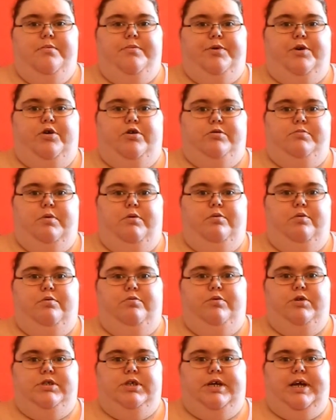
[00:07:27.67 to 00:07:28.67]
because my
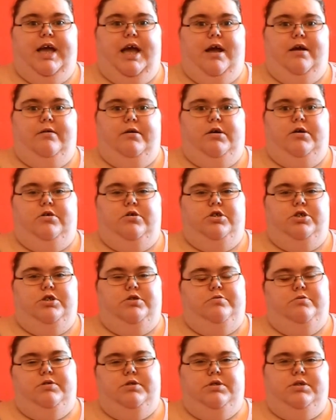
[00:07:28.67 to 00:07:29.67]
mum was a carer, because
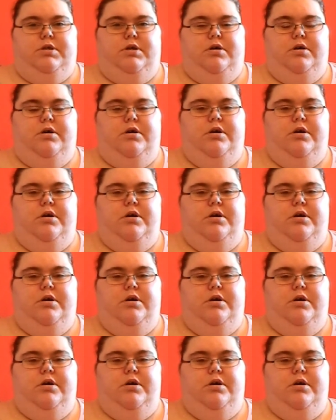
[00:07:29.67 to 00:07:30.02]
she was